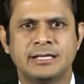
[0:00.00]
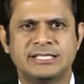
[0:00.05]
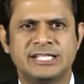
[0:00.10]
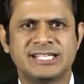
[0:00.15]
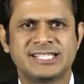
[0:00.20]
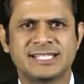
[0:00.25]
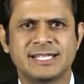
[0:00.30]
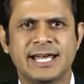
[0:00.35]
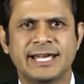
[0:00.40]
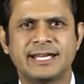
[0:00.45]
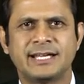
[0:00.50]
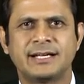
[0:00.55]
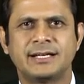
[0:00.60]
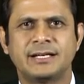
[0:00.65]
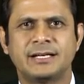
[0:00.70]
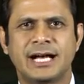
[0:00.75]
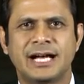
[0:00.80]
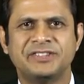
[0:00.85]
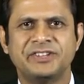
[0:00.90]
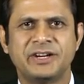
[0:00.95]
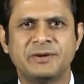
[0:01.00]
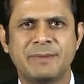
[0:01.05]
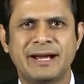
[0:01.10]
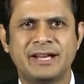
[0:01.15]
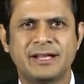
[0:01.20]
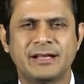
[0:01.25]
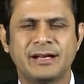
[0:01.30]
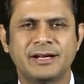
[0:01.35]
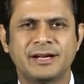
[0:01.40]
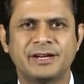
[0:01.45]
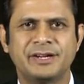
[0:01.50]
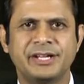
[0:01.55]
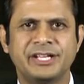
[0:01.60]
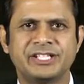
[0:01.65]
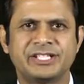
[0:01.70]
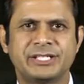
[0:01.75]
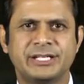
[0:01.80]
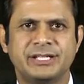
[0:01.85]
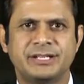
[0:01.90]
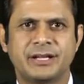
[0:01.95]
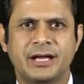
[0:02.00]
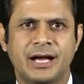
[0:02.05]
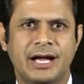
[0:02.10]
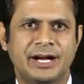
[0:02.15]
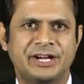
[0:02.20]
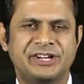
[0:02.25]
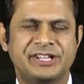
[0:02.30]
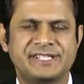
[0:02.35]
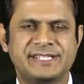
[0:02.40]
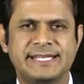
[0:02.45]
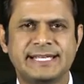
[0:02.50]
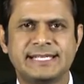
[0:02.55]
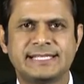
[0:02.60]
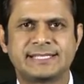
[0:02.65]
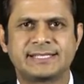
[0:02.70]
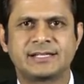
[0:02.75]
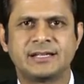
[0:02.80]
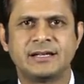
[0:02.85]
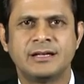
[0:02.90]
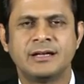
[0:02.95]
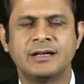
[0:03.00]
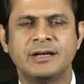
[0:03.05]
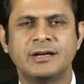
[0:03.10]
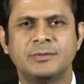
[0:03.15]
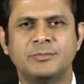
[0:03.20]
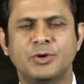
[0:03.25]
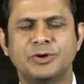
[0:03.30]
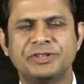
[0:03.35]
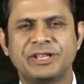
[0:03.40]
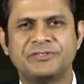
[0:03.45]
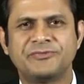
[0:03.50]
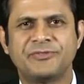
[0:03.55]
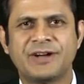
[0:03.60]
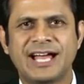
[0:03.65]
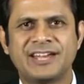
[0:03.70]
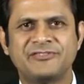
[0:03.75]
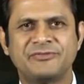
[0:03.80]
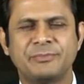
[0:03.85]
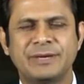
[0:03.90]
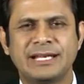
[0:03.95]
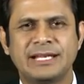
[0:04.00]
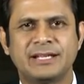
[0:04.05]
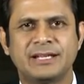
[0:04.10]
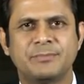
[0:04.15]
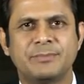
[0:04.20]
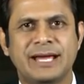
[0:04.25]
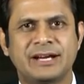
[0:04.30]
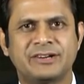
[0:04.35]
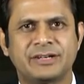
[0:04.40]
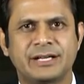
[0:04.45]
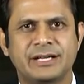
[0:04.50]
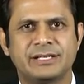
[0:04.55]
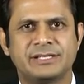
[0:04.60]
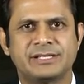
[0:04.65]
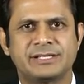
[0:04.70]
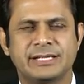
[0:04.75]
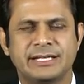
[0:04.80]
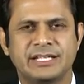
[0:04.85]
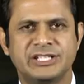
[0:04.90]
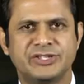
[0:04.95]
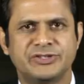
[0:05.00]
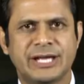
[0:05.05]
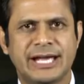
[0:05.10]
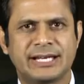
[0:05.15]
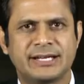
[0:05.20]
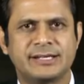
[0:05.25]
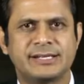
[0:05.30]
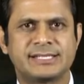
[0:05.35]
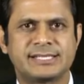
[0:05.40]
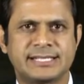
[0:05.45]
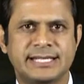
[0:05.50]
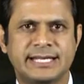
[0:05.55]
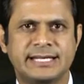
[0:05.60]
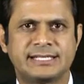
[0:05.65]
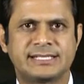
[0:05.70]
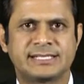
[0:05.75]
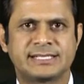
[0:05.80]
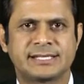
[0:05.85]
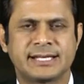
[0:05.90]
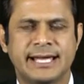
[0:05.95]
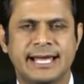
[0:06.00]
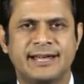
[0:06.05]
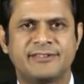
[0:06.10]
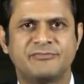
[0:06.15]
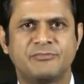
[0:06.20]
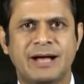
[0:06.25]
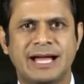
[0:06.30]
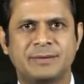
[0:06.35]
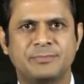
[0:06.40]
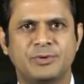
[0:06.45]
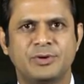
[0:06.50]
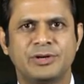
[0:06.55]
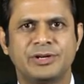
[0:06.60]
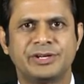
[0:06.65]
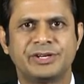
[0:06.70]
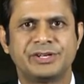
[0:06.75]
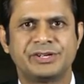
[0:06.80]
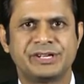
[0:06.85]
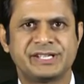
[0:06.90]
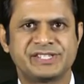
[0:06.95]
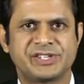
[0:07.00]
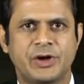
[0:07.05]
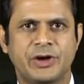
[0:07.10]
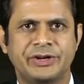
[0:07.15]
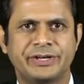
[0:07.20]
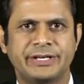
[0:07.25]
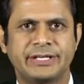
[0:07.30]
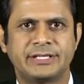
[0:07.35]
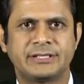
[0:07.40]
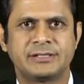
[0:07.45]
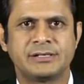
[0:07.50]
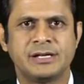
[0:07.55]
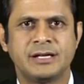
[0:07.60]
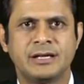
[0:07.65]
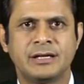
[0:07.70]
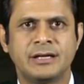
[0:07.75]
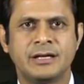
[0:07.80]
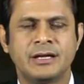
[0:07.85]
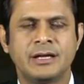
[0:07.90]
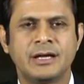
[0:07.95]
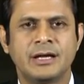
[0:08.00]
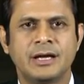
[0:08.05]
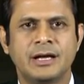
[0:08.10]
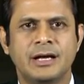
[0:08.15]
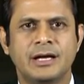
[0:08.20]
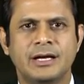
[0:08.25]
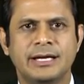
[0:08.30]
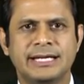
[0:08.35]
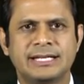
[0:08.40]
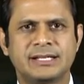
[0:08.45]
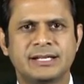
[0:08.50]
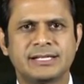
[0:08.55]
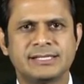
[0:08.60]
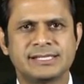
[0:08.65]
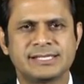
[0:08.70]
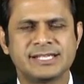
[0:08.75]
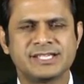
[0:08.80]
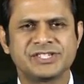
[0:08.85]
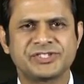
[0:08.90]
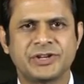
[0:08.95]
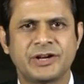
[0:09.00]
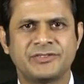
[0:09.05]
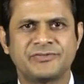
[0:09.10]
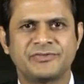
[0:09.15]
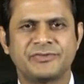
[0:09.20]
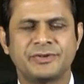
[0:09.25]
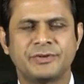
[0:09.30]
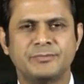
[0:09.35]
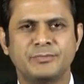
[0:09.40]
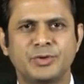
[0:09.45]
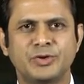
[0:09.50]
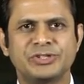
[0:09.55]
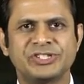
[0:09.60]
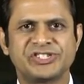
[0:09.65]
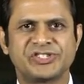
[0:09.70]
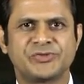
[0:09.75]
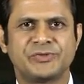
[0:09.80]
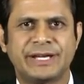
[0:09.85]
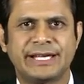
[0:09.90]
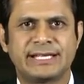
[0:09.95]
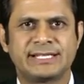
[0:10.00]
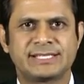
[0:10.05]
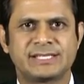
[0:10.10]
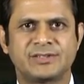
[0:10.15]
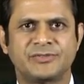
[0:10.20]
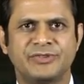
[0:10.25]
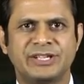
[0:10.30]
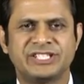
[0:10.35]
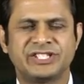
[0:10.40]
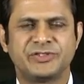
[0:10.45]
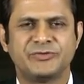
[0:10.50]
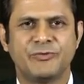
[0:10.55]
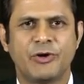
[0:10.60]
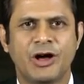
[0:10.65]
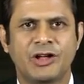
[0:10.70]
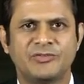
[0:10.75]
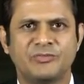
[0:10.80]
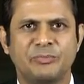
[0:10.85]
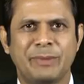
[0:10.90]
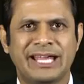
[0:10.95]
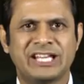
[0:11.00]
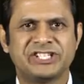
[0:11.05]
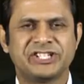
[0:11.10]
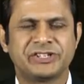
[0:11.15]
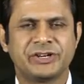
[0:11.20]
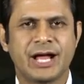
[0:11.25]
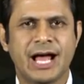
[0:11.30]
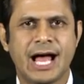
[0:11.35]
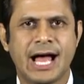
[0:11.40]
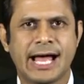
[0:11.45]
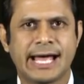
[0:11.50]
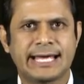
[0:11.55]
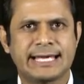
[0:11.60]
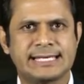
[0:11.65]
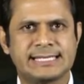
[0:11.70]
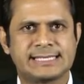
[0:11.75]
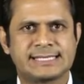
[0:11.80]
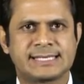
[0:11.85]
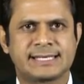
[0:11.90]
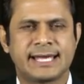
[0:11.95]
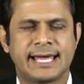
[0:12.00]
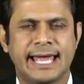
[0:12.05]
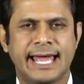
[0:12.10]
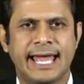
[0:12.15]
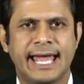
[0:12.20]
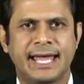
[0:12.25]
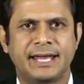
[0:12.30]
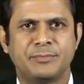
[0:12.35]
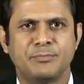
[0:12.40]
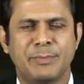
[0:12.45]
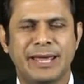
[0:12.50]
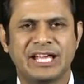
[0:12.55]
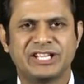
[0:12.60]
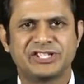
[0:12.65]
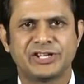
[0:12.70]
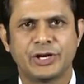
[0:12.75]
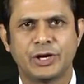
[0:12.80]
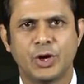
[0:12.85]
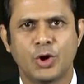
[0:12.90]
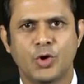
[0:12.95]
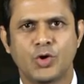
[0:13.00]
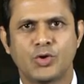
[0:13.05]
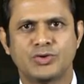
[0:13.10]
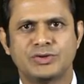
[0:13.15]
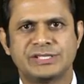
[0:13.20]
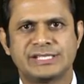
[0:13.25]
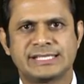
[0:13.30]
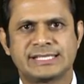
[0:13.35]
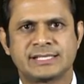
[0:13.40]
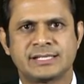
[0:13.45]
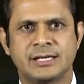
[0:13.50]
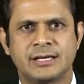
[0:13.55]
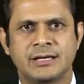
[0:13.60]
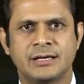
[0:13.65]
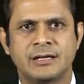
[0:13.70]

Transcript: Just like other medical condition, heart disease, more than 5 million Americans in United States have bipolar disorder. It consists of mood swings which involve major highs and major lows.